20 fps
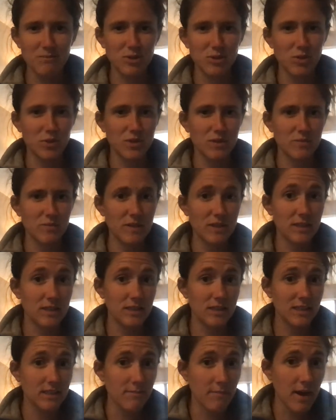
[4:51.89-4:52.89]
So some thinks
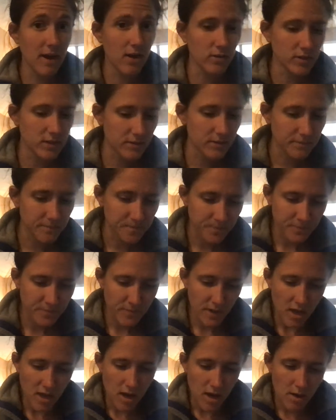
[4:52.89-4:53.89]
he's a mouse.
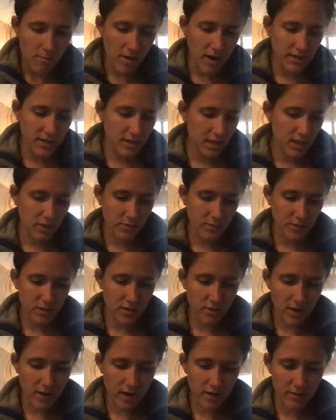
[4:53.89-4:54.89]
Montague was
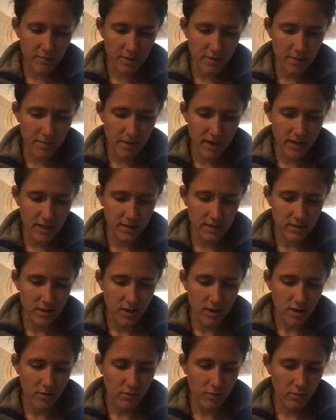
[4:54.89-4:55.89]
surrounded by mice.
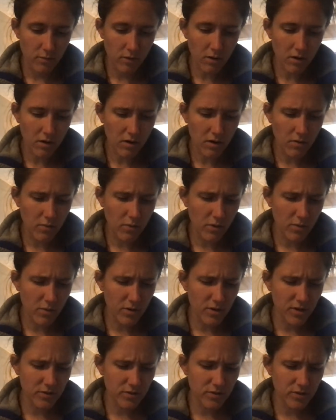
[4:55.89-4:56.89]
What were
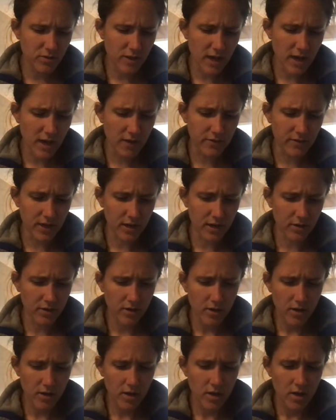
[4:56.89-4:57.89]
you doing out there?
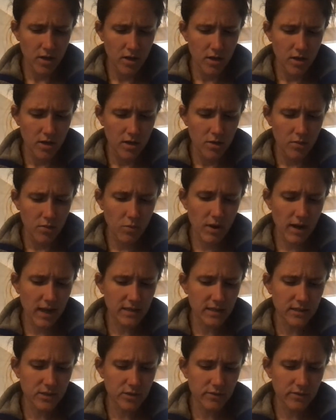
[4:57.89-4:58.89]
One
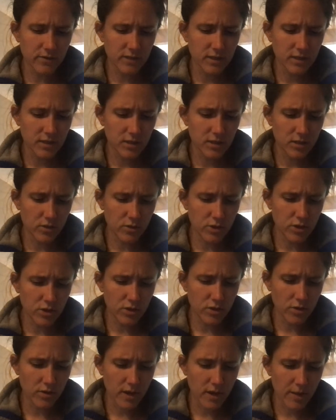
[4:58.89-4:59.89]
asked nervously. Don't you
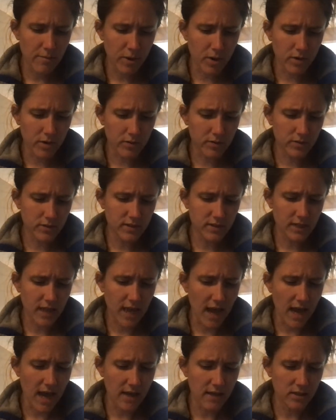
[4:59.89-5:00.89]
know that Barnacles the
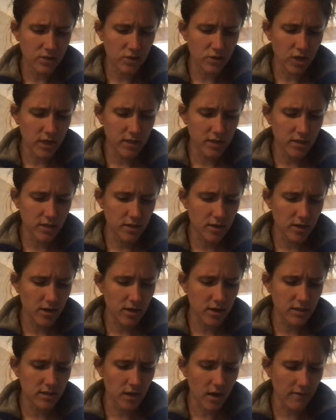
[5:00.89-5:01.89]
cat is trying to clear
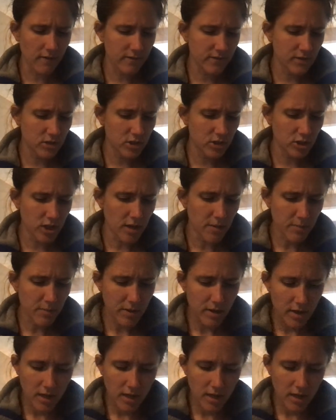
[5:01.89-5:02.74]
us off the ship?